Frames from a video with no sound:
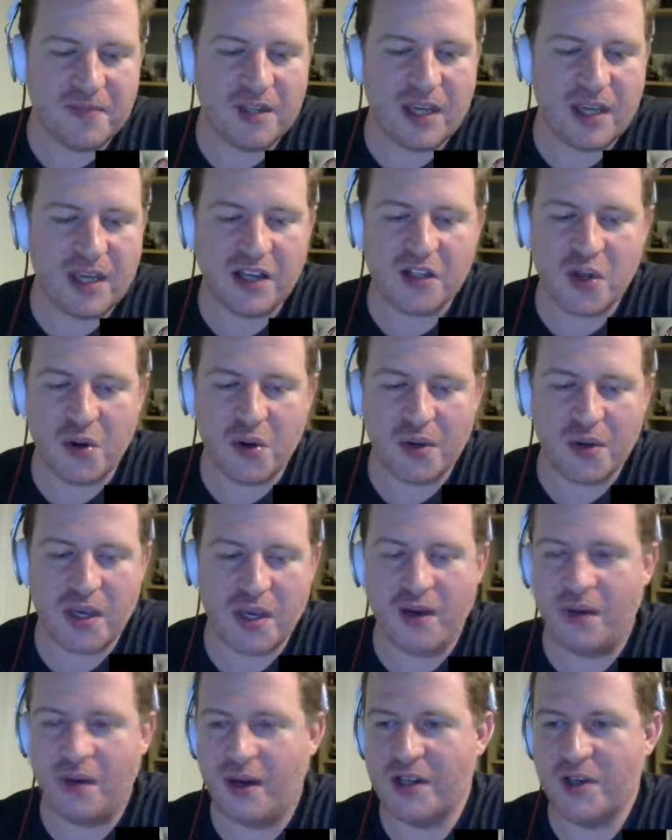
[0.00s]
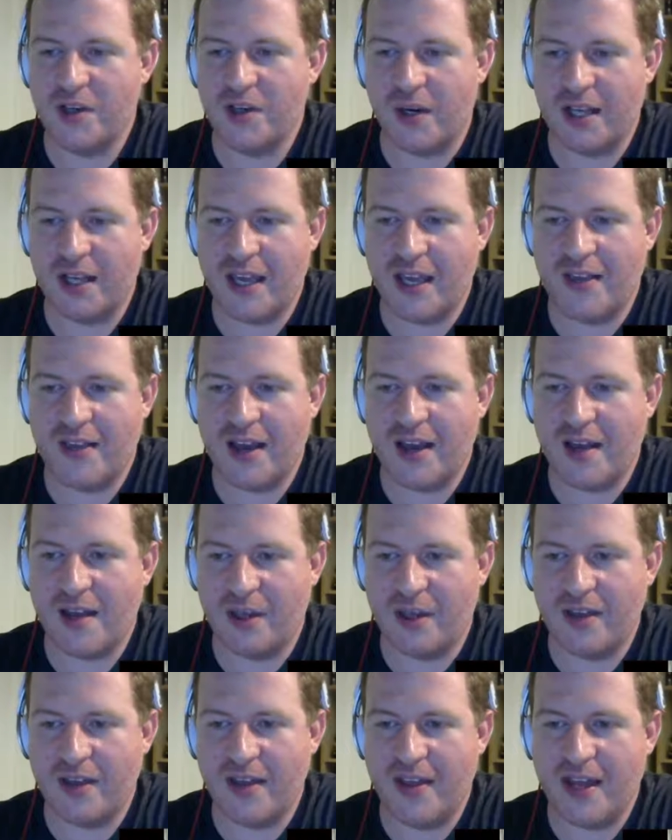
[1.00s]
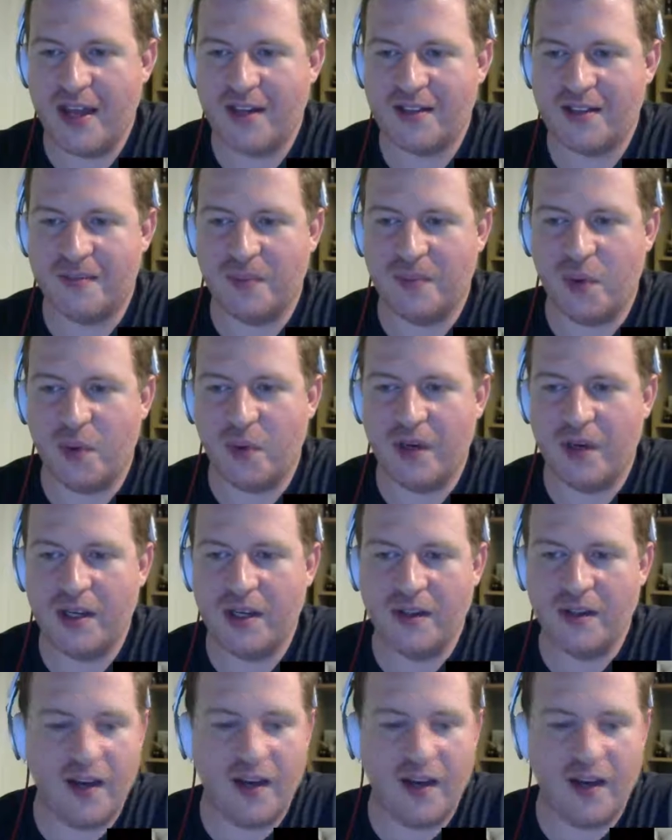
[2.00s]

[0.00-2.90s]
King of Tokyo, I do want to get that and play that at some point,